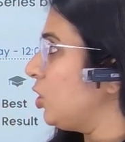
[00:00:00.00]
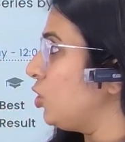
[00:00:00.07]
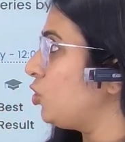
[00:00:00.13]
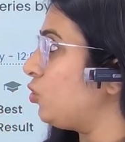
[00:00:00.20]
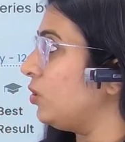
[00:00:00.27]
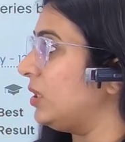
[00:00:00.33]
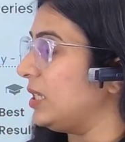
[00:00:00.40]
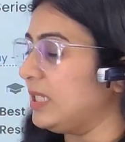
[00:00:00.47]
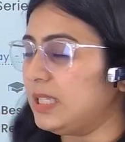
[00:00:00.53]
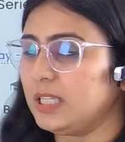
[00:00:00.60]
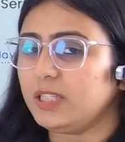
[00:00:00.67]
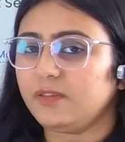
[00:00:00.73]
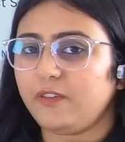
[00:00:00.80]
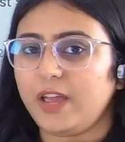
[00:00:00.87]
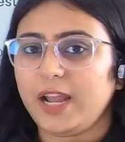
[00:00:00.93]
so this
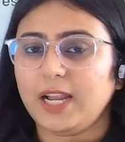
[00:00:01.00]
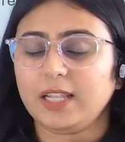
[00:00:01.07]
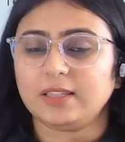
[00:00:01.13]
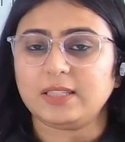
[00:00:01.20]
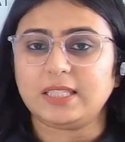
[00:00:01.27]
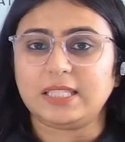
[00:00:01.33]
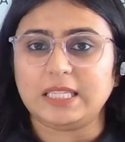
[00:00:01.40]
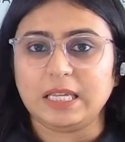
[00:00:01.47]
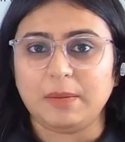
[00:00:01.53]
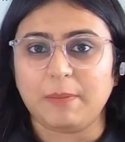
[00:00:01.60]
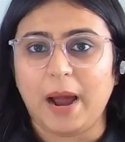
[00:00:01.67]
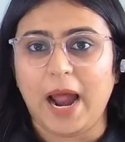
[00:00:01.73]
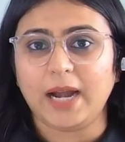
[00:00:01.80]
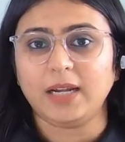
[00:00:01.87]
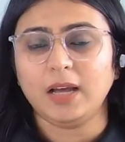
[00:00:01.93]
is where the
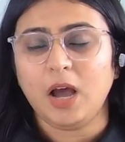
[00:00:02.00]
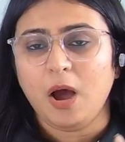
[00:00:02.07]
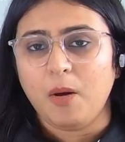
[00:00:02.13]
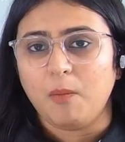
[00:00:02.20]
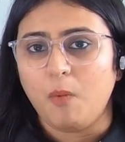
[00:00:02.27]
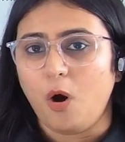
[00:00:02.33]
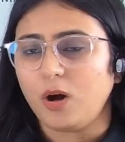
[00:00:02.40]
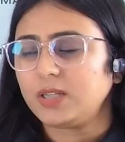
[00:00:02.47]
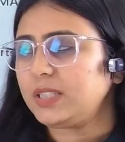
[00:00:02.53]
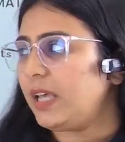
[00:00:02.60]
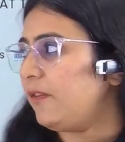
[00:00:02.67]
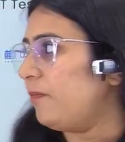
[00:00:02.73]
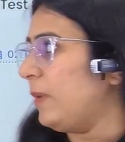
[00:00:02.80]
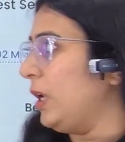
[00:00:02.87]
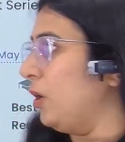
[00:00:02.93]
CMAT mocks
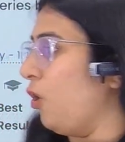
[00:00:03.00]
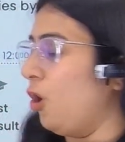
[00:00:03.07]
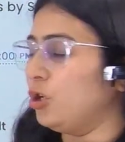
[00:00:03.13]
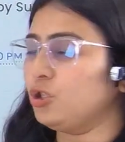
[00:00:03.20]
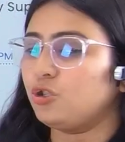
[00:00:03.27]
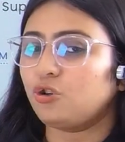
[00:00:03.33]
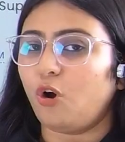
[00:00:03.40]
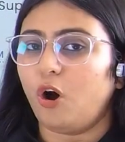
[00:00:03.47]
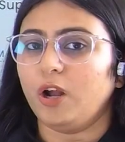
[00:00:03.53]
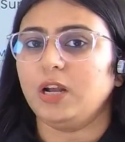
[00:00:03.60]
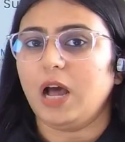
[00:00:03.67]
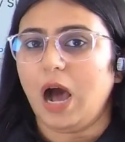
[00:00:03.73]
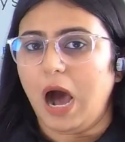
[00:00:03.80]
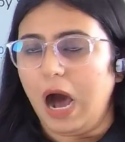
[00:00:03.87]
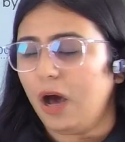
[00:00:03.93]
have been launched on
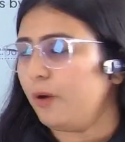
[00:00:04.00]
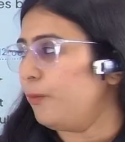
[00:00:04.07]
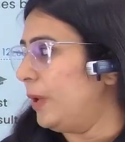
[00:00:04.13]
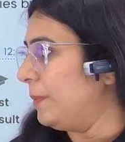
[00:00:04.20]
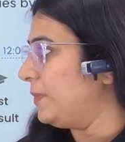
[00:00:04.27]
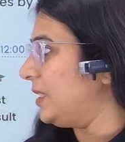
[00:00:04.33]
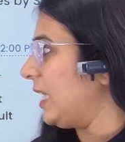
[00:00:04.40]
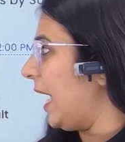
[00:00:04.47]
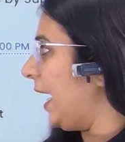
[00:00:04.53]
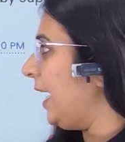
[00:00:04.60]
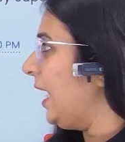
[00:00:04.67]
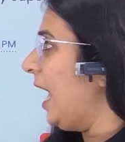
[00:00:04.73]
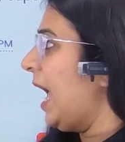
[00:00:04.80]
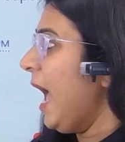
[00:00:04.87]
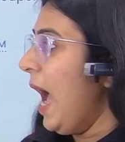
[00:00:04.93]
our website.
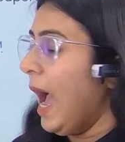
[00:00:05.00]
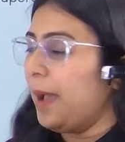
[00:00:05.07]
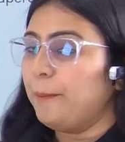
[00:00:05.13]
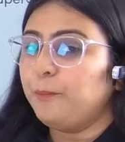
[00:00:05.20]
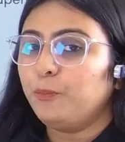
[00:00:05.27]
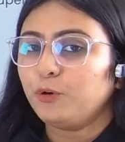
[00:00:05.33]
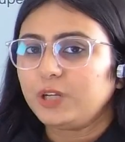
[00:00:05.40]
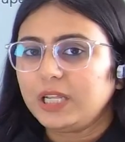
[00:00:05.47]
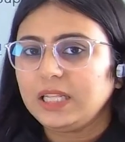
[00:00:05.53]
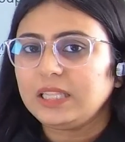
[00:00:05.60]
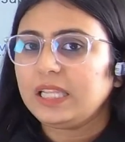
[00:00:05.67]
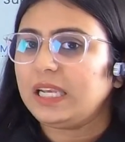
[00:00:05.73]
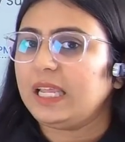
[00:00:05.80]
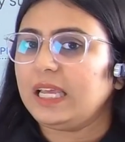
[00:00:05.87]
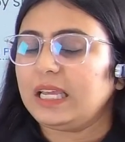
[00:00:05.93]
I'm putting
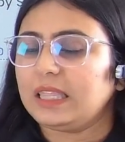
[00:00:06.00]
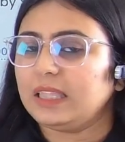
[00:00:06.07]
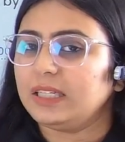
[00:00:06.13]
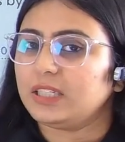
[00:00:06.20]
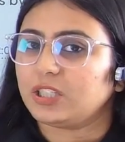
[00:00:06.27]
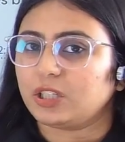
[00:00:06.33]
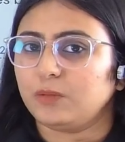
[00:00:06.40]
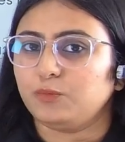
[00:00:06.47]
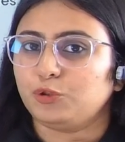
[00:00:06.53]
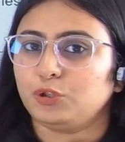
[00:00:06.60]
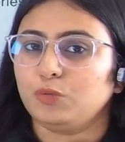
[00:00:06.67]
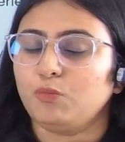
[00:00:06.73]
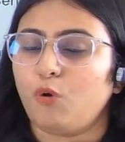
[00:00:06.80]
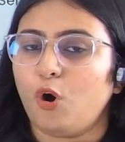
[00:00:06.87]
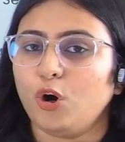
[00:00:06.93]
the link in the
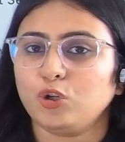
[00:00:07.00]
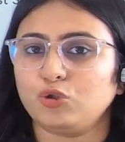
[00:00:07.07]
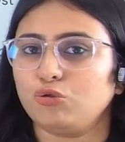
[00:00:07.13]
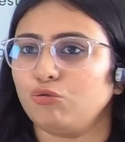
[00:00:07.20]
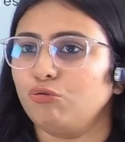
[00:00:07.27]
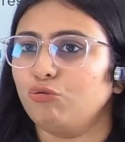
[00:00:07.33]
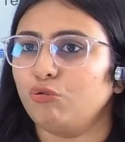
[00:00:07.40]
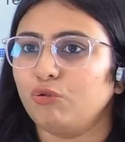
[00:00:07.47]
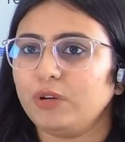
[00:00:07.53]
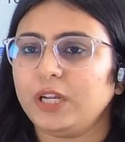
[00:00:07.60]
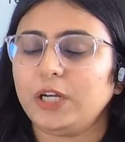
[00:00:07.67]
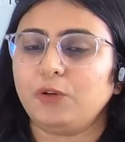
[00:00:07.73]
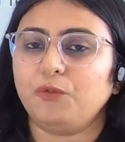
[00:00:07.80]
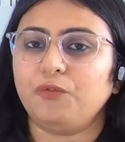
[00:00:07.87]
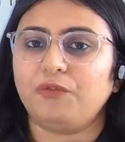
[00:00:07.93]
description box, so you don't
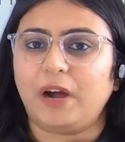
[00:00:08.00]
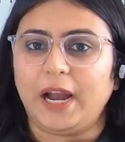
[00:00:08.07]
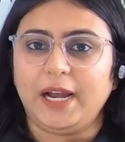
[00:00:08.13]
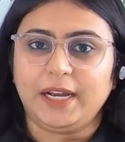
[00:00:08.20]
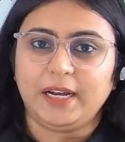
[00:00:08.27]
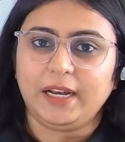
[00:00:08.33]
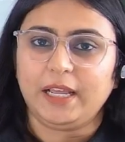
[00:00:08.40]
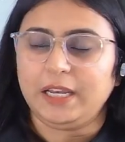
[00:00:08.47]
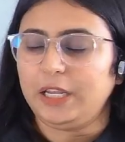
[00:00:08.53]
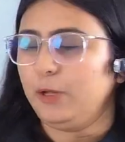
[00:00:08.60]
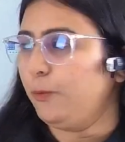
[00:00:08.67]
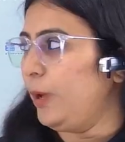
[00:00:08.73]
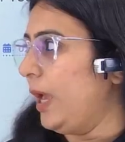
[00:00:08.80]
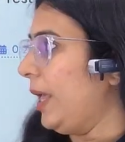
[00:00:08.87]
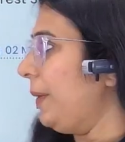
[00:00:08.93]
need to find it
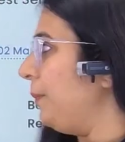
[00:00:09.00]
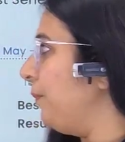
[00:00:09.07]
anywhere.